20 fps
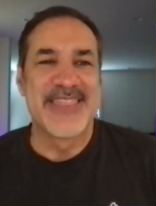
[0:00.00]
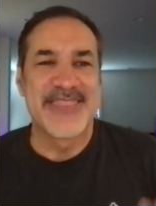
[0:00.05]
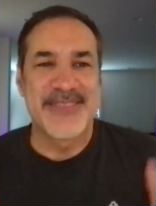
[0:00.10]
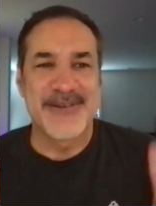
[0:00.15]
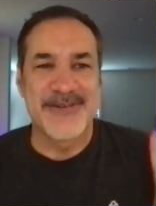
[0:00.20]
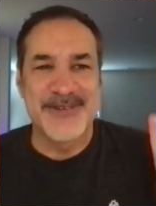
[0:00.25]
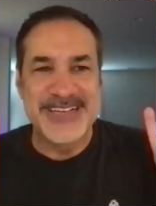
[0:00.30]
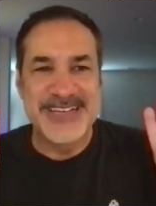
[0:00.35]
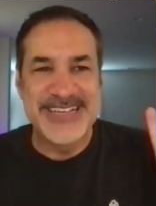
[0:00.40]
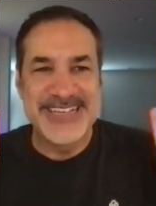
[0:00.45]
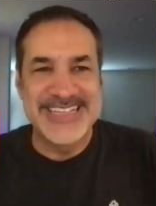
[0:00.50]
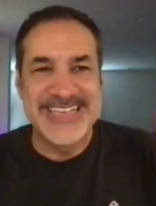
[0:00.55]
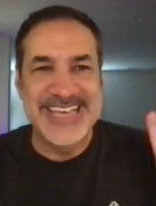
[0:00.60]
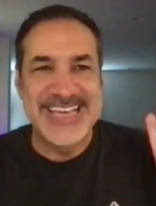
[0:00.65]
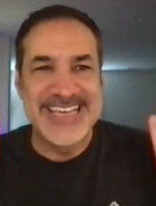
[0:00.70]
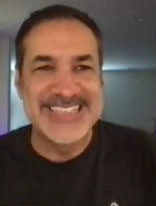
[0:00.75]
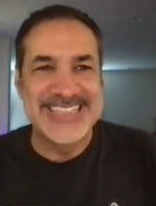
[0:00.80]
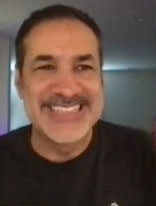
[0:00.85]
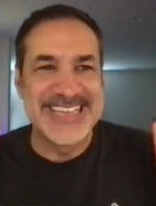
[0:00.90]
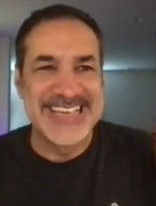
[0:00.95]
3
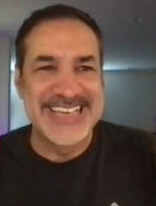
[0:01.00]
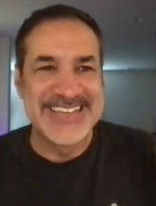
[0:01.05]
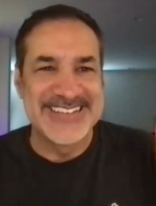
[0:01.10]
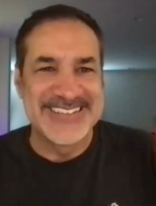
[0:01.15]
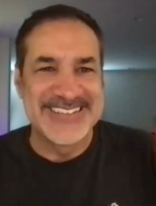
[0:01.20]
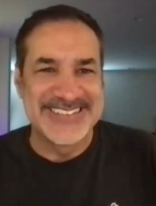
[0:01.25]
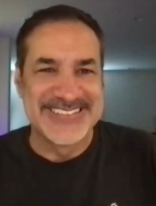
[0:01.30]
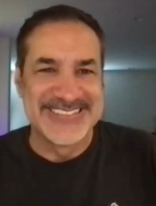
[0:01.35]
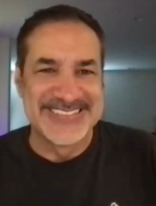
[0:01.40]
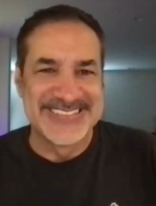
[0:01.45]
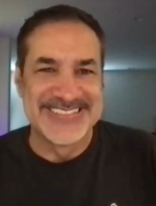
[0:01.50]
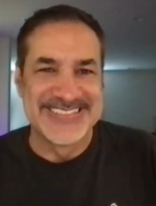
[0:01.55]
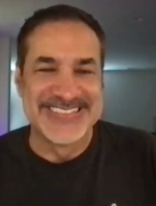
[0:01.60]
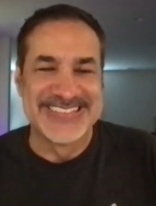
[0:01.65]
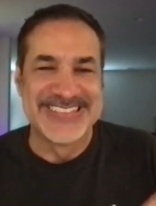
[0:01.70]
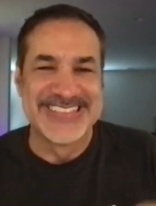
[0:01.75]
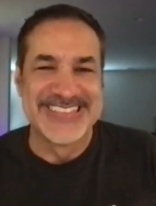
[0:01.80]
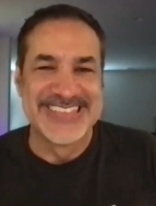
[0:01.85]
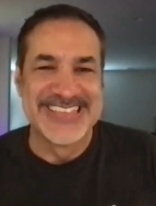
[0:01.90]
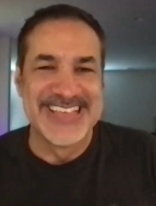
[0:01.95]
days later,
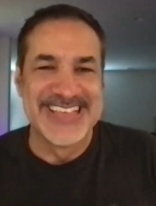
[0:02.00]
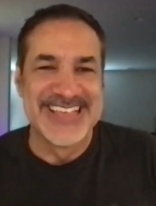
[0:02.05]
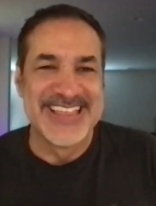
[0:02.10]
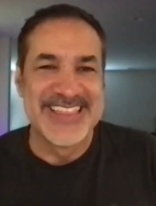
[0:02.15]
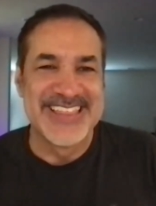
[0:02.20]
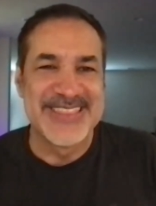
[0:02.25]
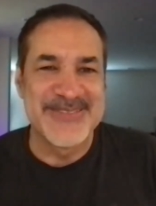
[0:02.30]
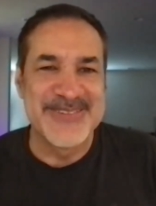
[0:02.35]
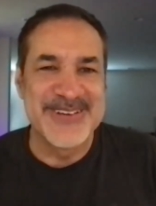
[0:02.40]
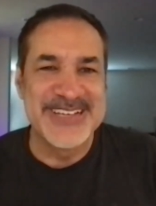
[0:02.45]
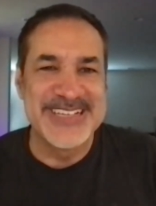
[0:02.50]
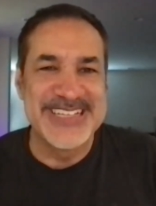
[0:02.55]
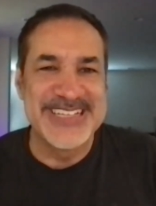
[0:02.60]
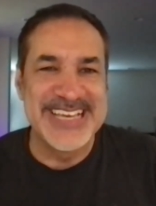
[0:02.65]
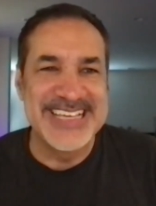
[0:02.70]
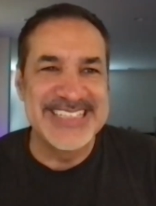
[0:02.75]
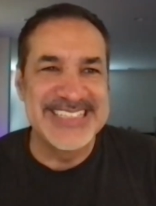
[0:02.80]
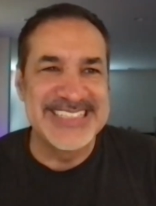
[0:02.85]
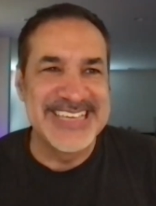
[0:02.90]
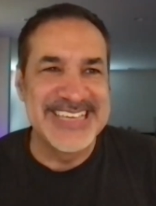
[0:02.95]

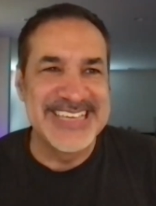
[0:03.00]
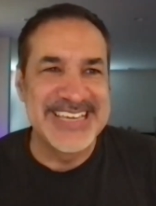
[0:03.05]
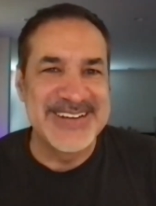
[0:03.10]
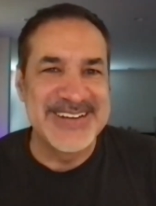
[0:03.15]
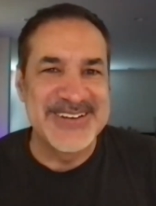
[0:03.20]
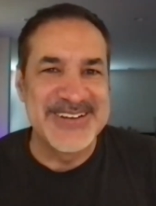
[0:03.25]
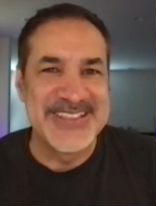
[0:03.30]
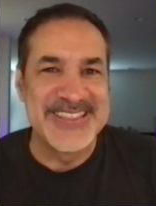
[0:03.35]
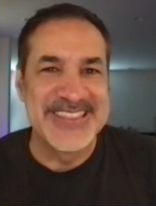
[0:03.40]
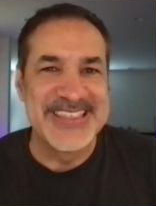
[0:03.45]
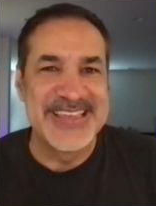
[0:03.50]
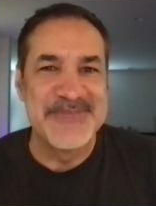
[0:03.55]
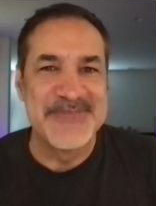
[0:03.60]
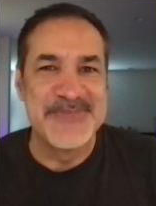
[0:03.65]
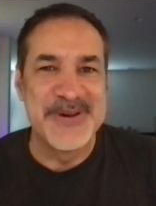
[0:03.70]
they